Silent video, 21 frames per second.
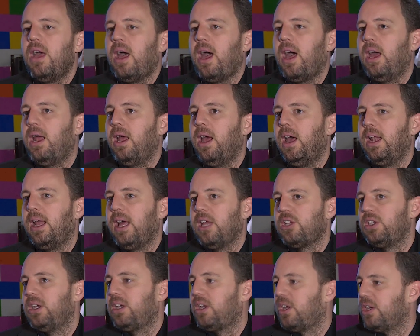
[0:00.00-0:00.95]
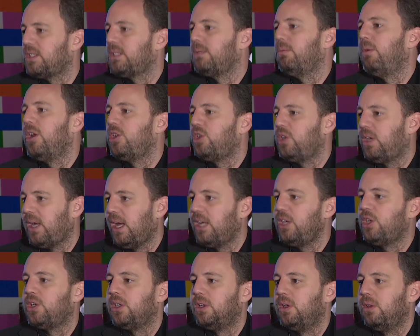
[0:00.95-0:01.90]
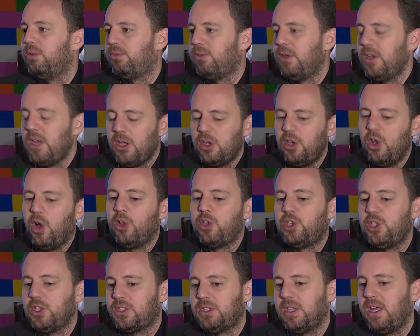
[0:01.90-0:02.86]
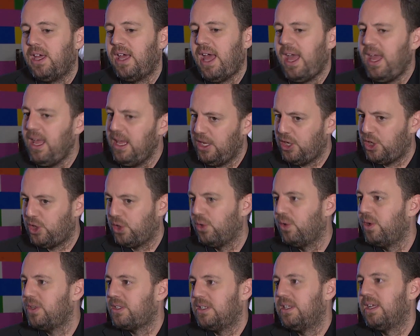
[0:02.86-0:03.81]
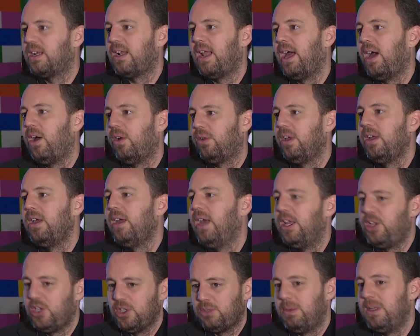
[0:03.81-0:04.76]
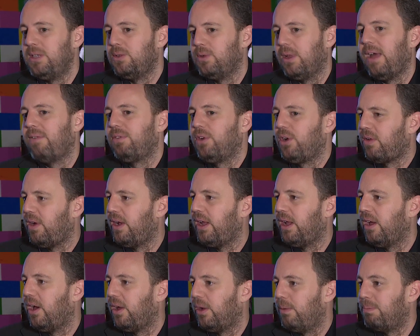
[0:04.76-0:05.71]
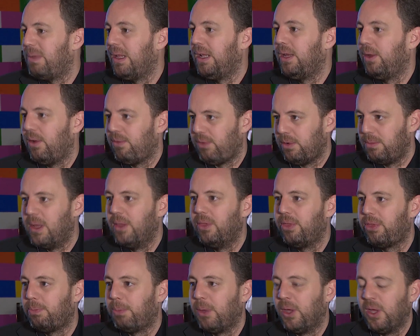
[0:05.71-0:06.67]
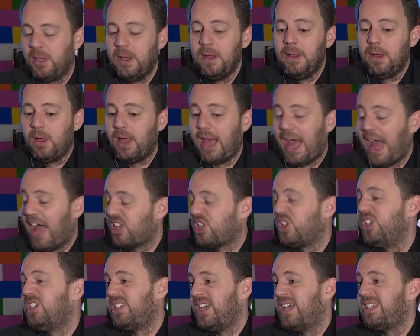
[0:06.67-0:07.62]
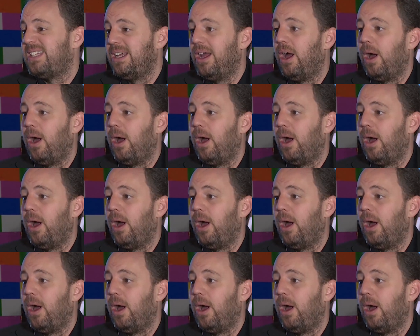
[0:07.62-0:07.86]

And actually a customer education of not just the, hey, sure, it's in the cloud, it just means we'll have your credit card and bill you every month, but actually setting